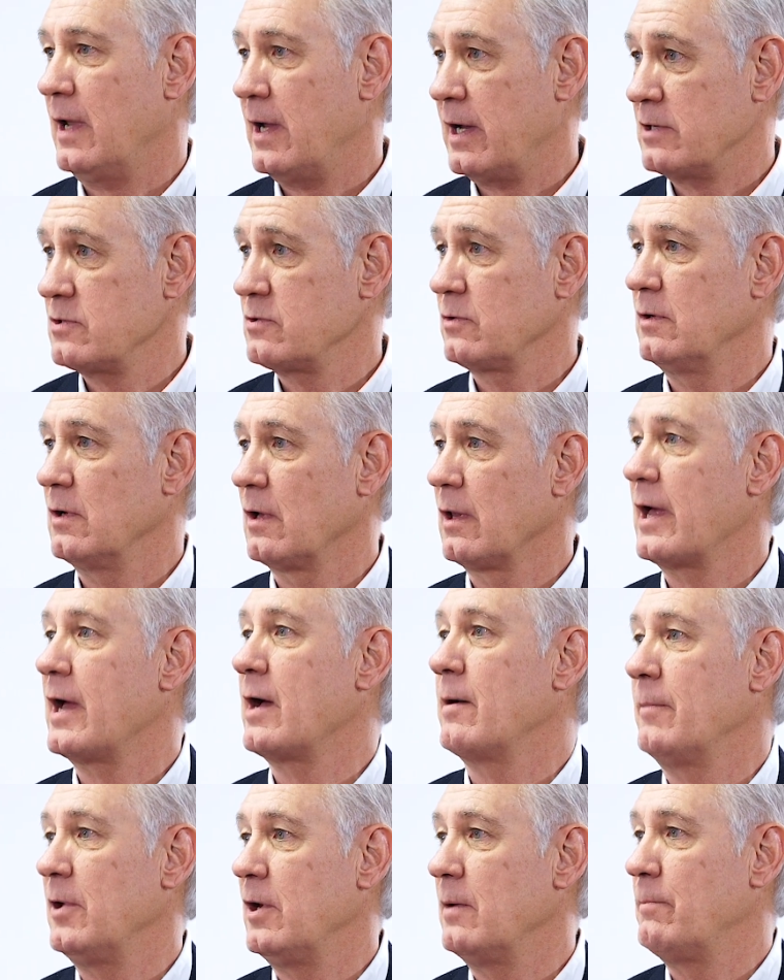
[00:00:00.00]
actually
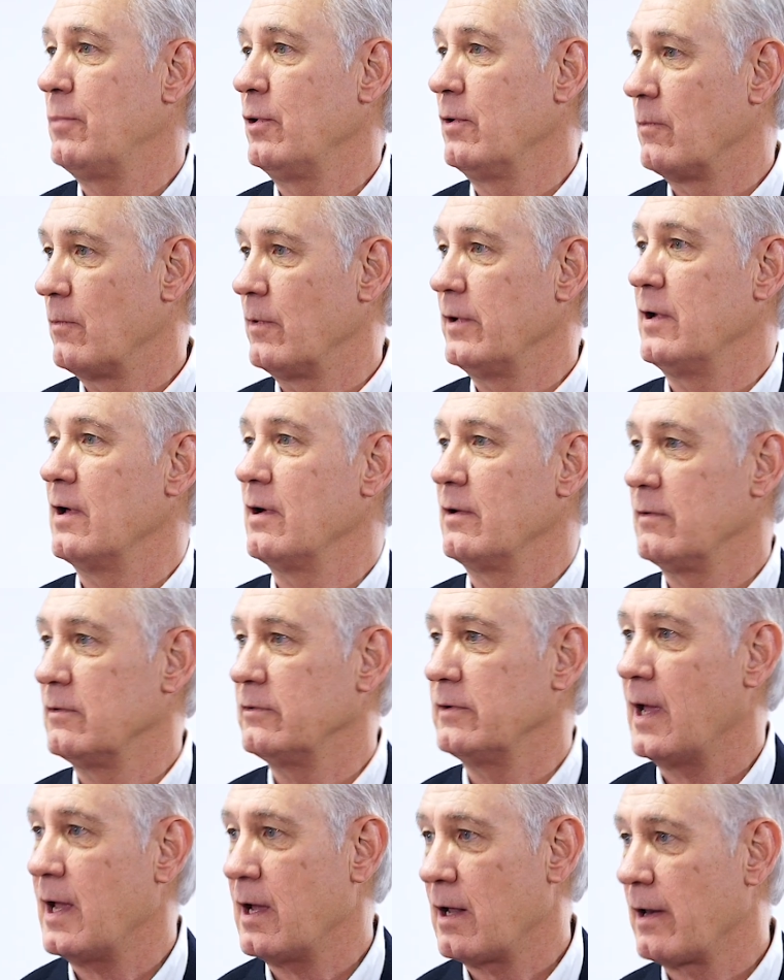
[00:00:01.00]
allow me to put
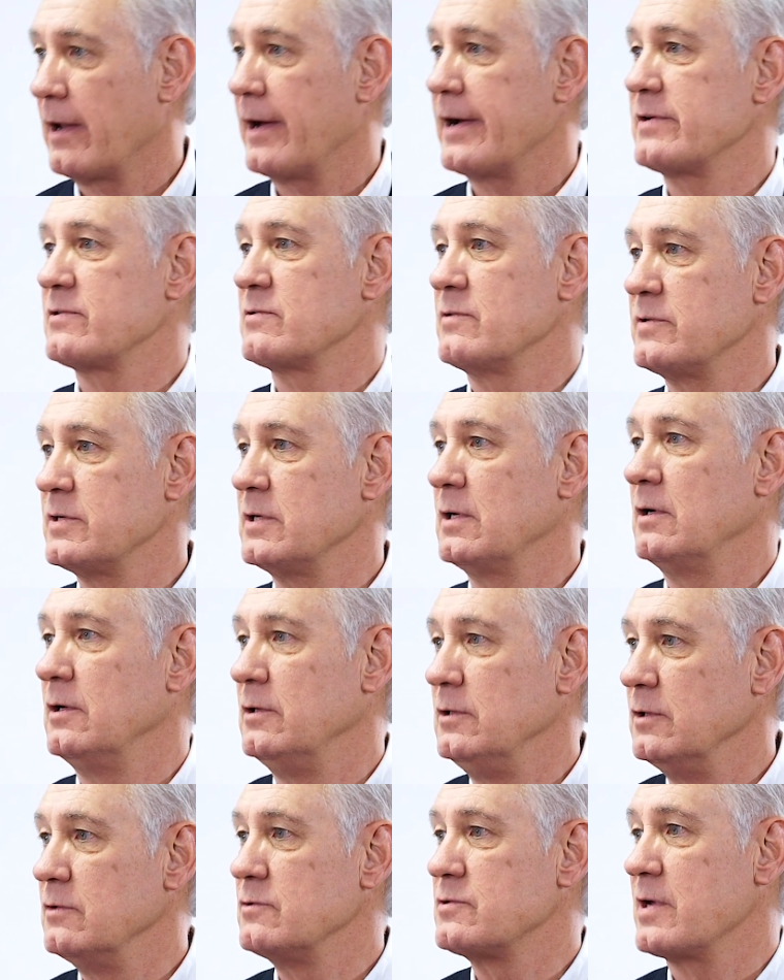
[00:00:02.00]
redundant analyzers in
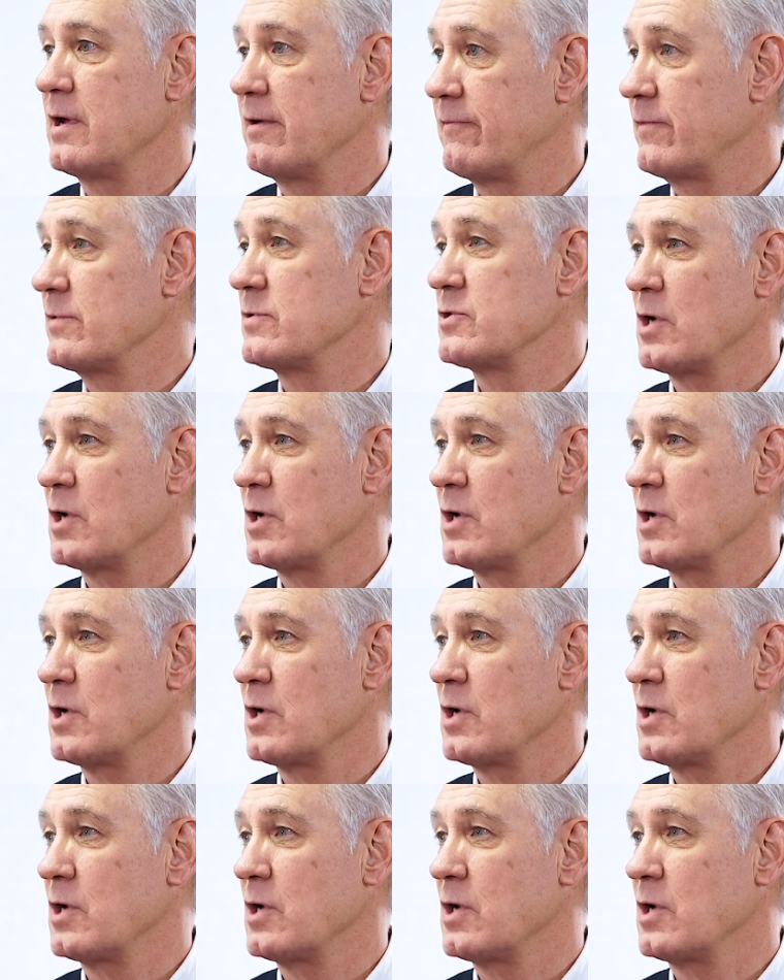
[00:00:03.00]
and use that for